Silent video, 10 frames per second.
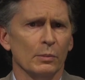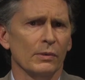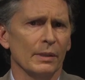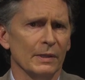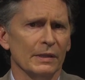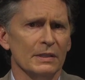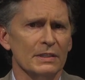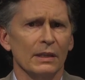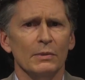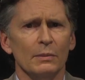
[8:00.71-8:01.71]
employment, the
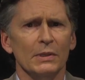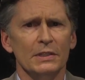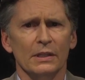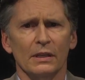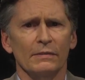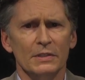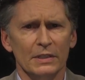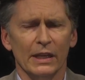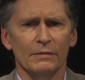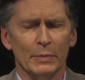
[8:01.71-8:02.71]
same can be said of a
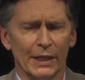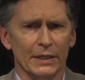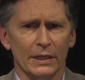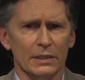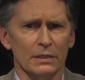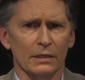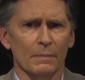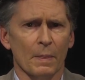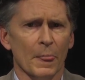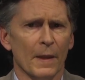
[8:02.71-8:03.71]
slave plantation.
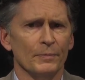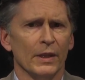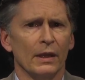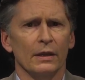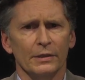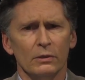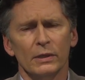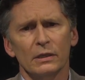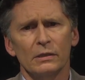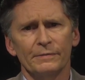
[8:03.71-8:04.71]
The
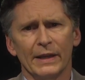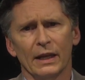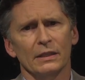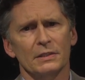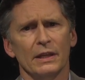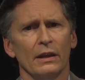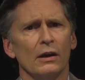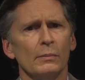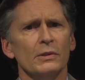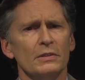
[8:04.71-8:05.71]
critical fact is that
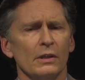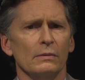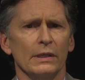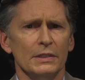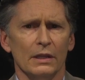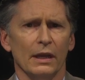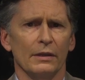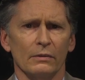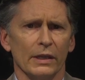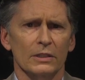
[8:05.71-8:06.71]
almost no one has
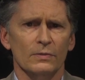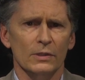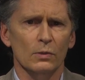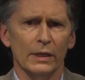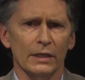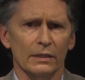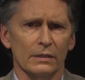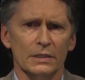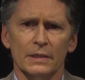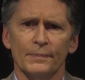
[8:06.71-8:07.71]
gotten a raise for 20
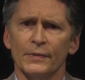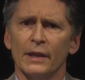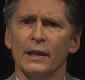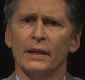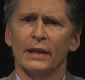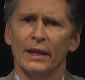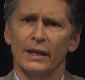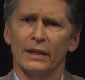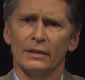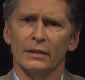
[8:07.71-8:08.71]
years,
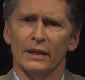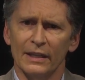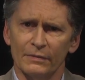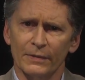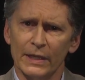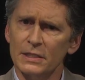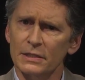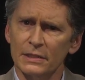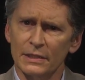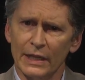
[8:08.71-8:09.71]
and
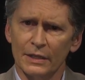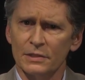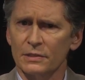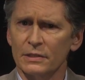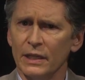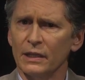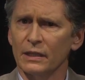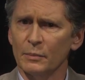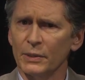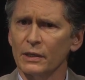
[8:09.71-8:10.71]
inflation and taxes are
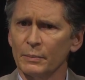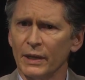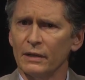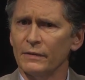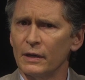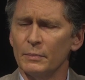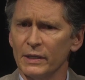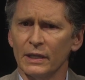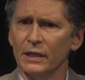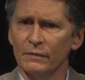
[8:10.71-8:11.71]
taking a bigger bite of our
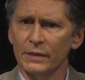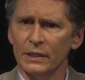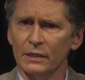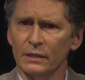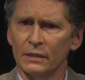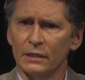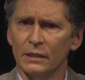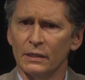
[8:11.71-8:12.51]
money every year.